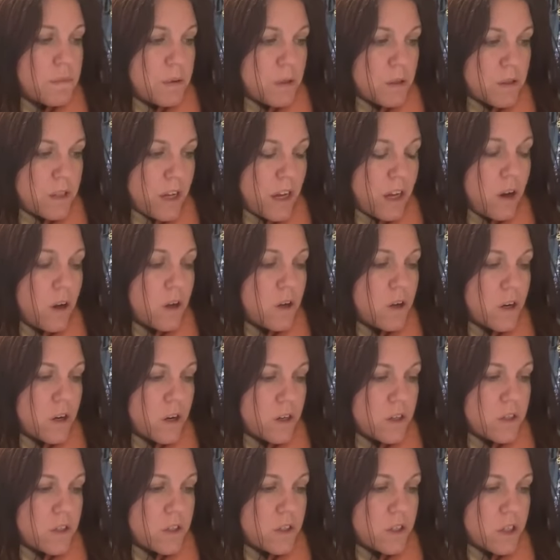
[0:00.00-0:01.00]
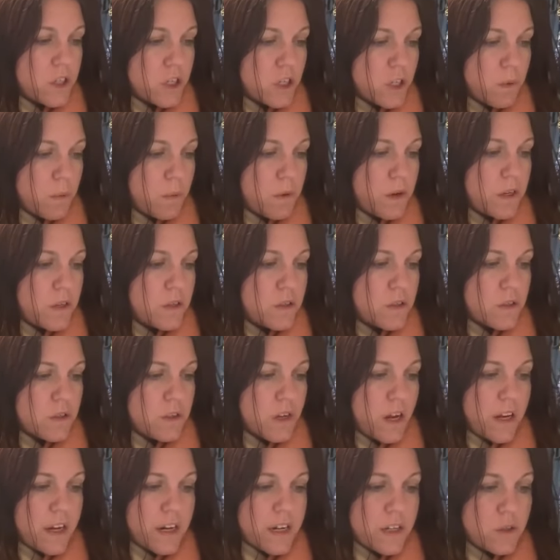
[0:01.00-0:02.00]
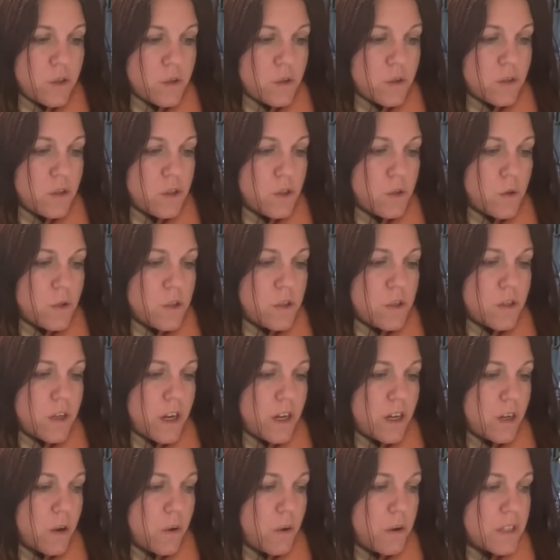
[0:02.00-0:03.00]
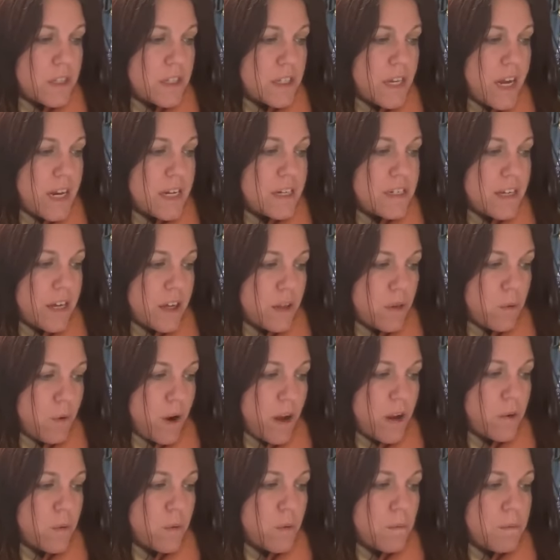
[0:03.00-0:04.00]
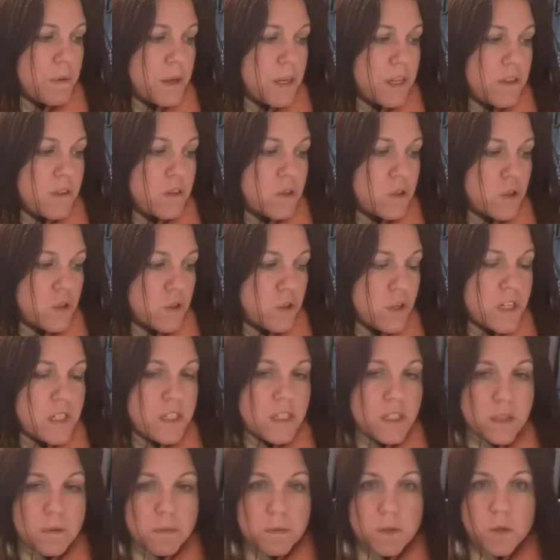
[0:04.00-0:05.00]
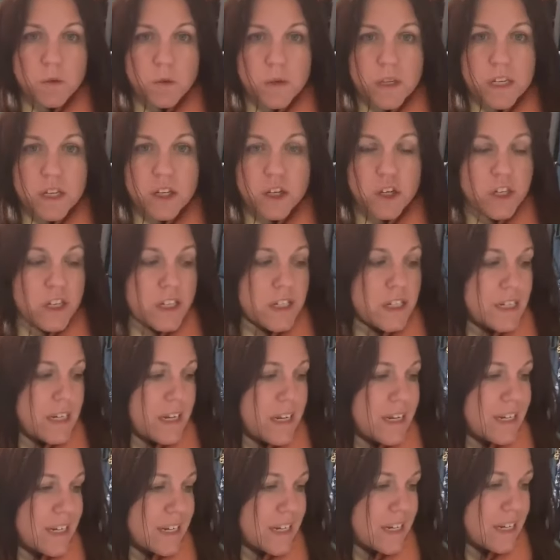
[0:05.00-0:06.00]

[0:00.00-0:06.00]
pull down all curtains, secure windows. Do not answer the door. Do not go outside. Death Rider will be in the streets. It's between good and